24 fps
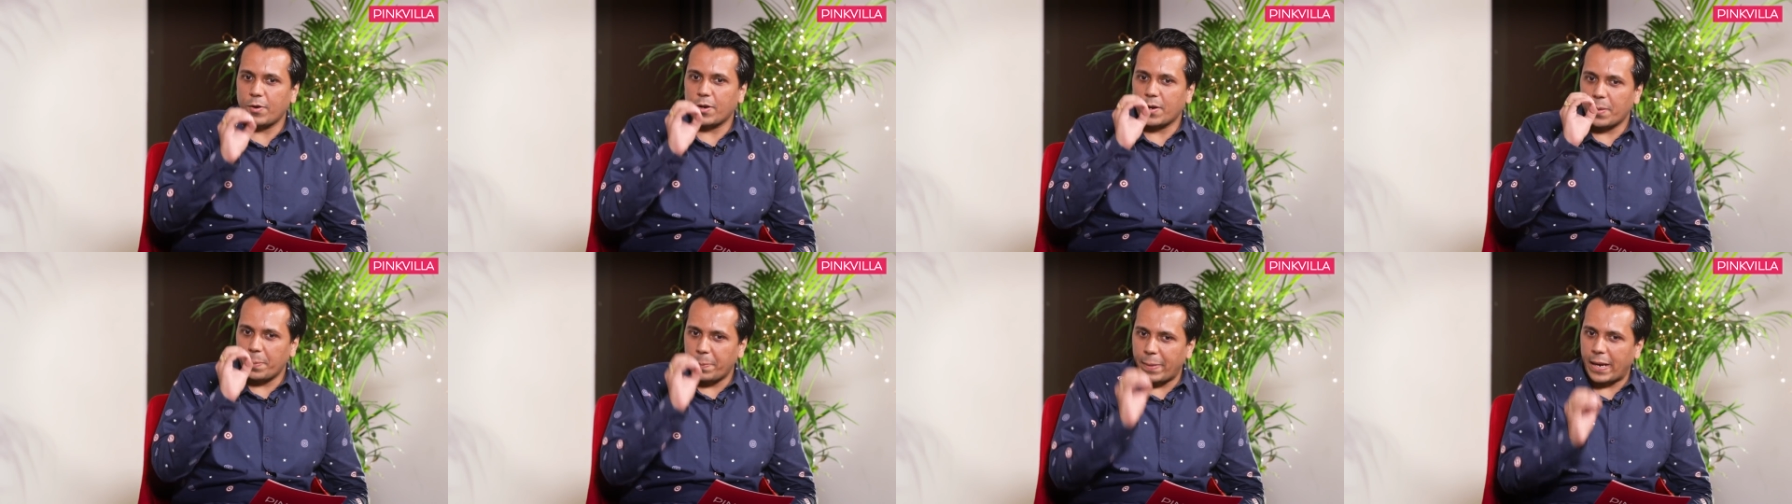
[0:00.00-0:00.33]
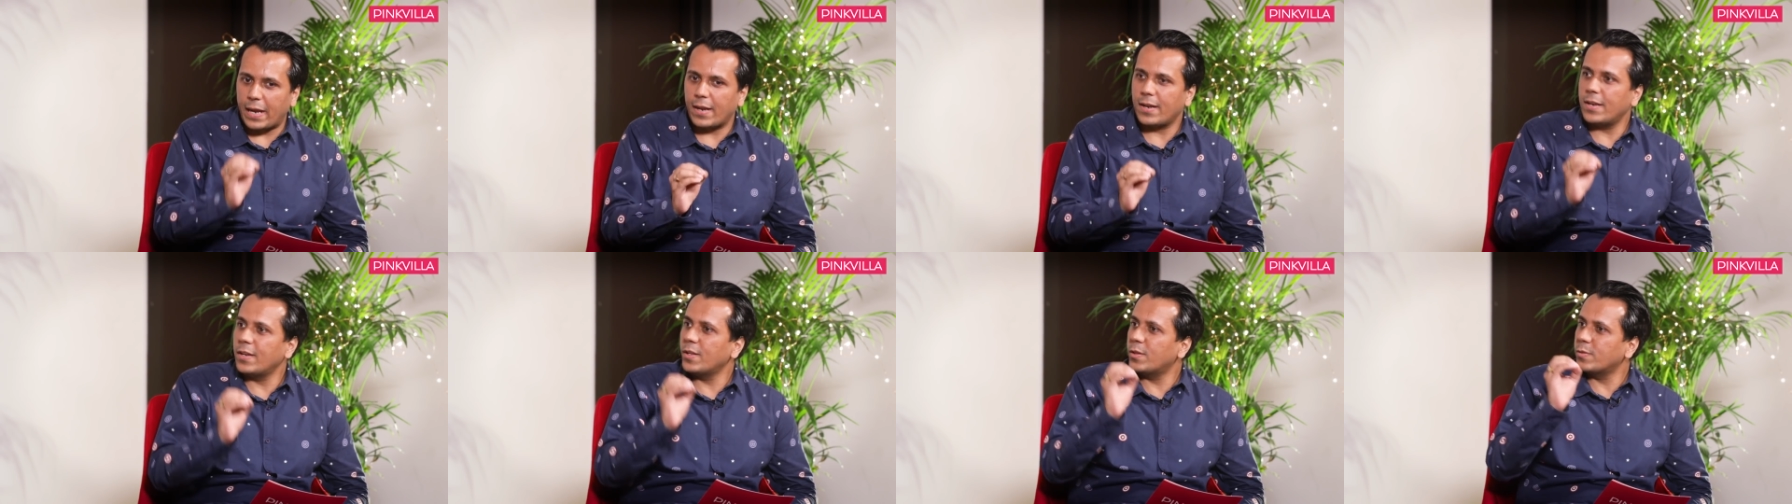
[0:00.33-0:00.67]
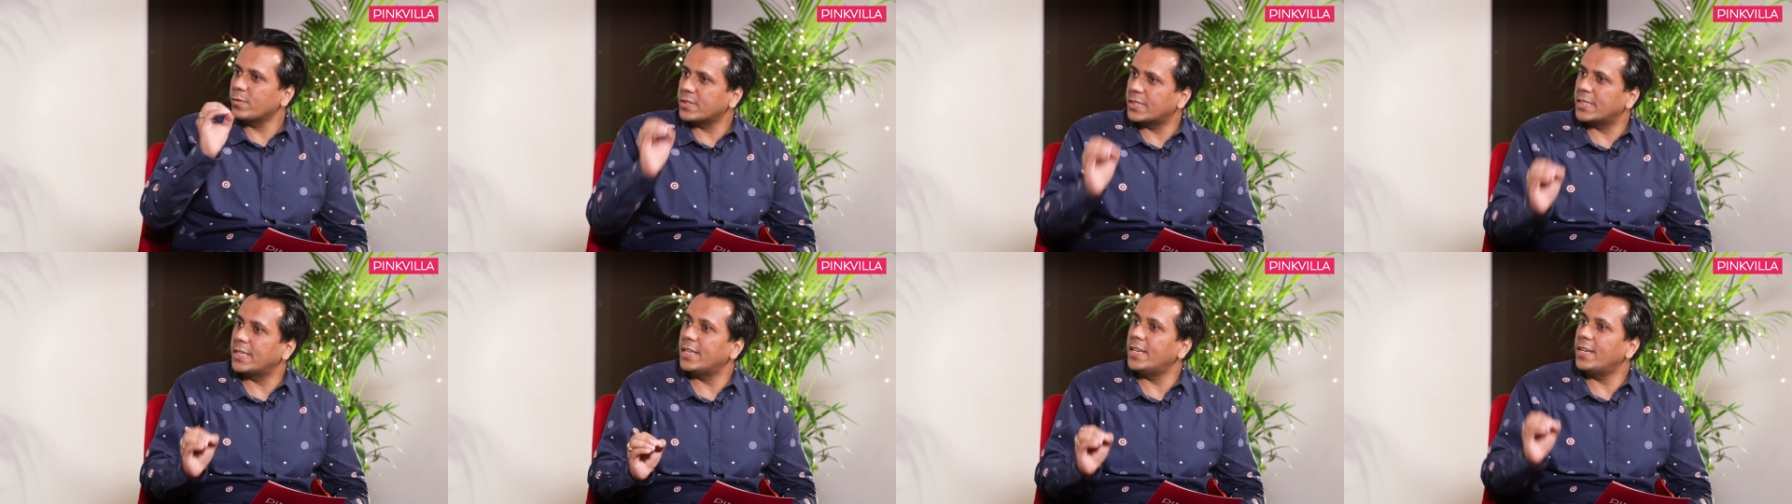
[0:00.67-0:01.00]
for a parent
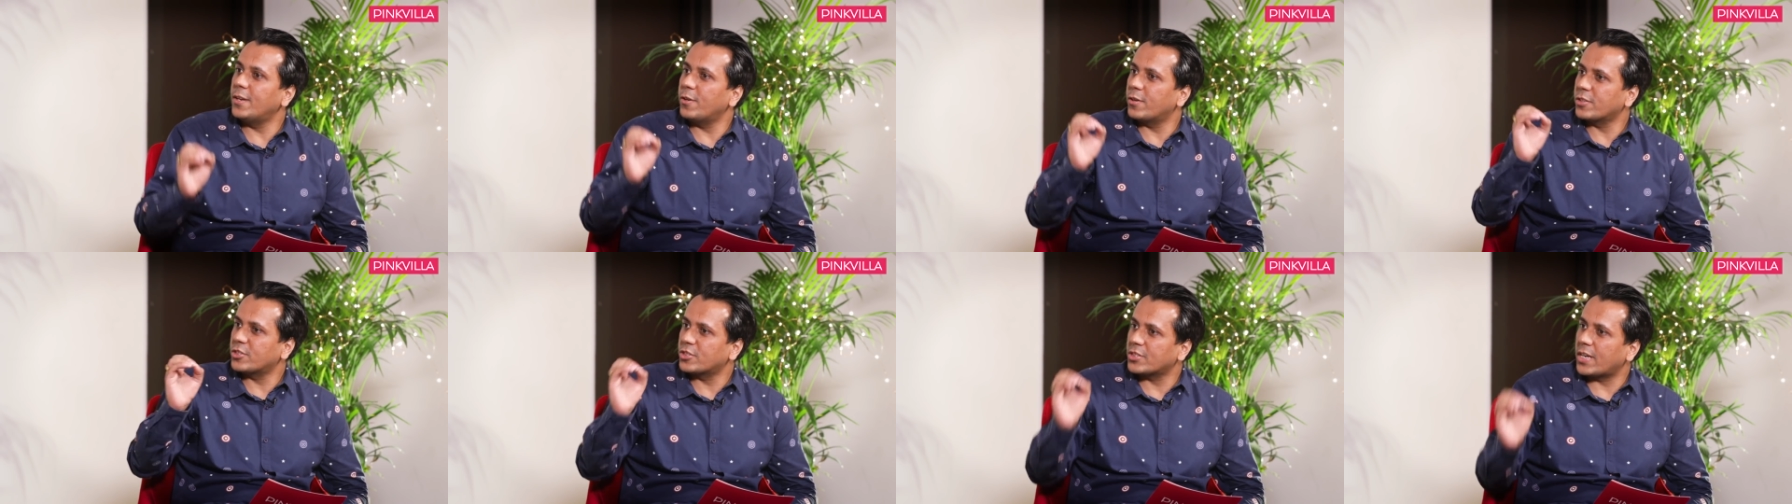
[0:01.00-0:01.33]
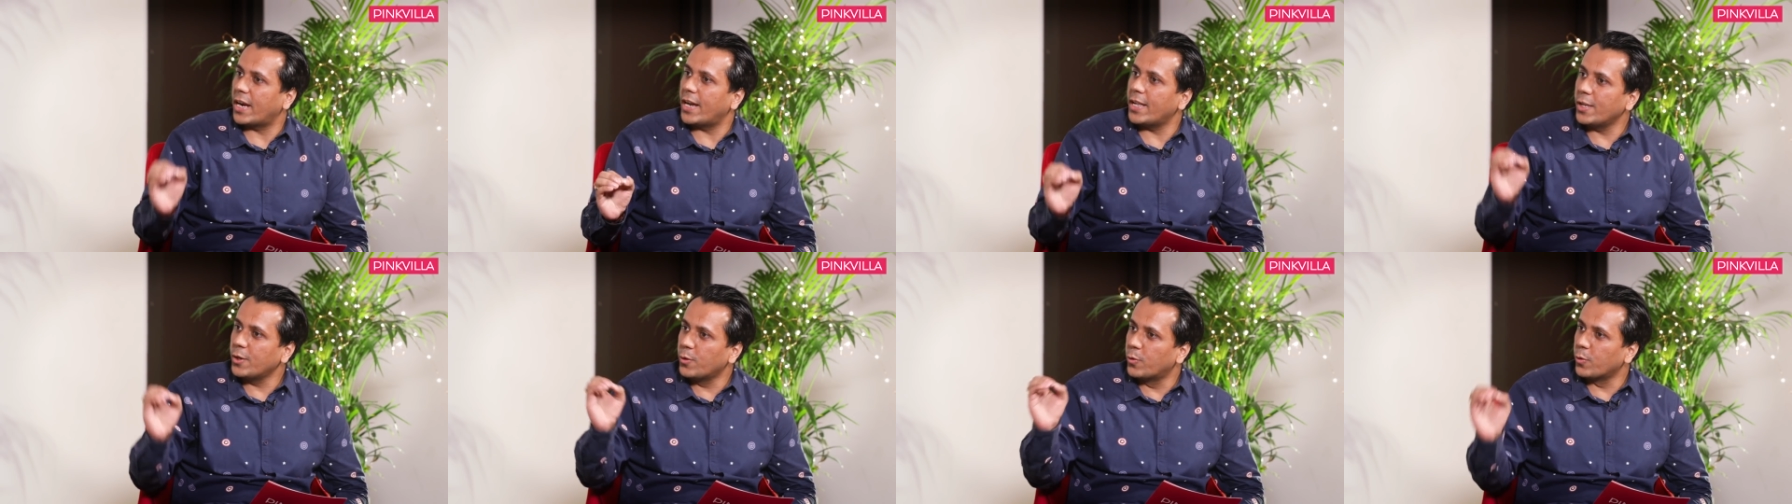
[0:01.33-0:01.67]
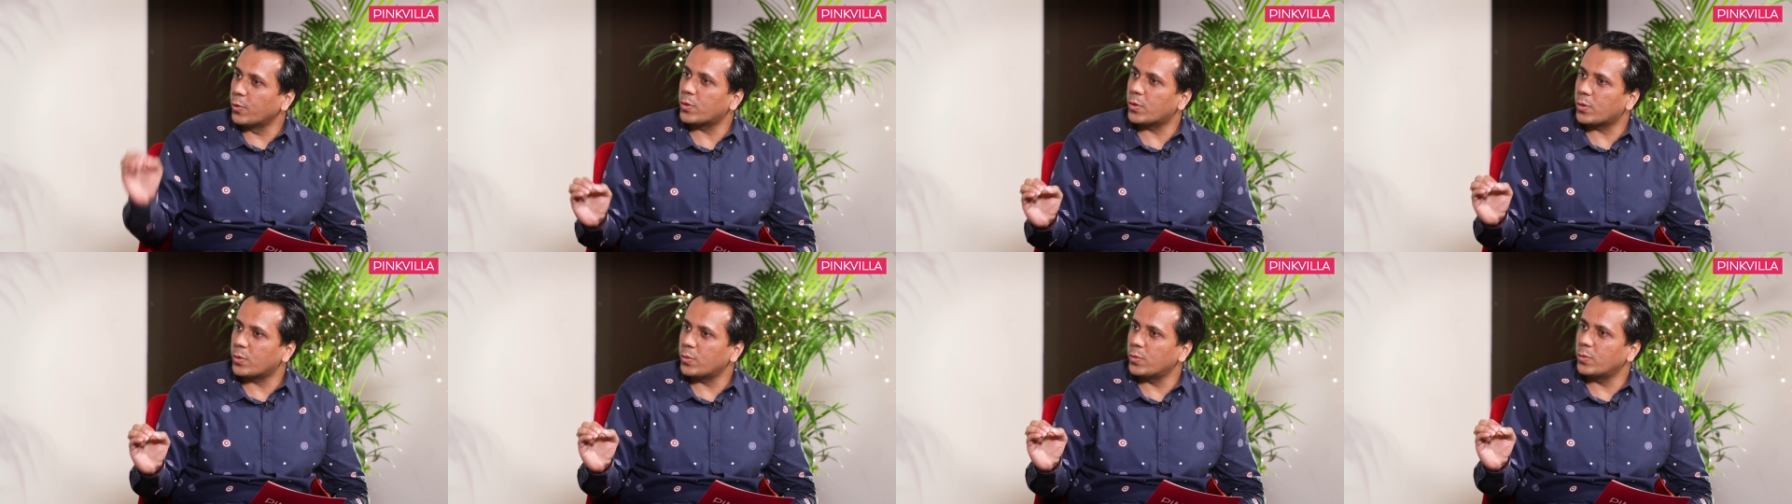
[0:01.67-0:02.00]
to see your child
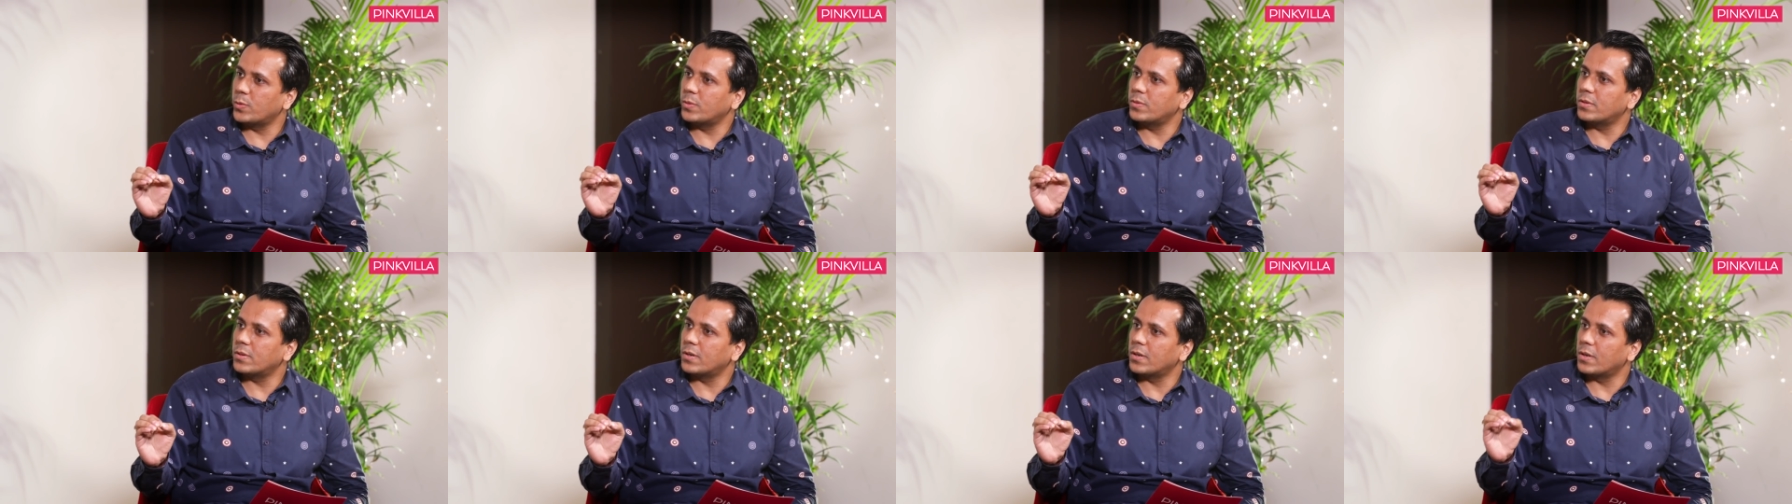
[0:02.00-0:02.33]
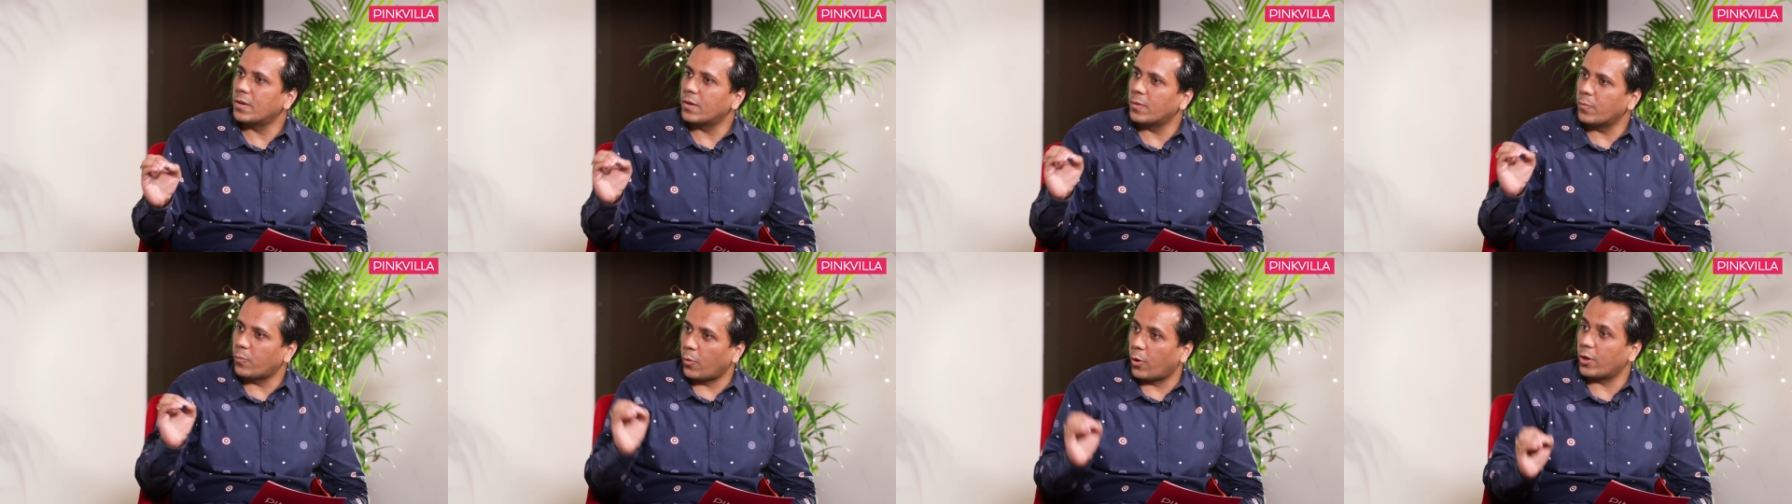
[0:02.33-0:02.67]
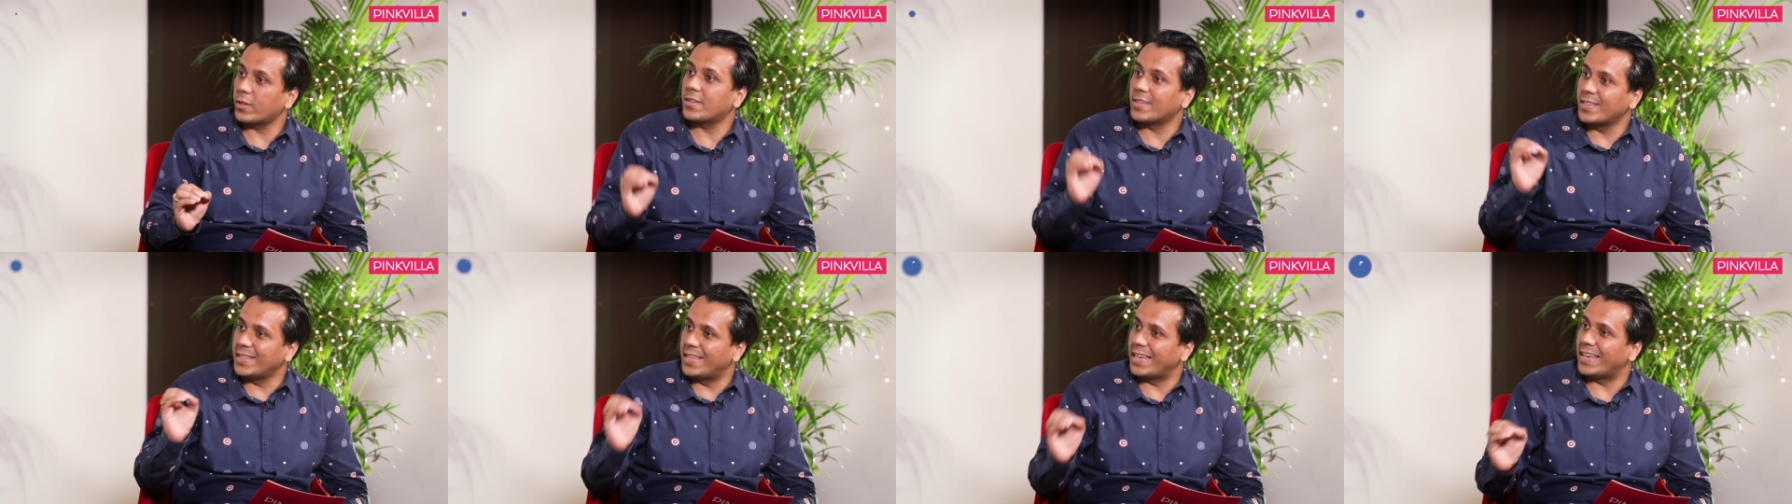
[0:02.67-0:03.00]
go through what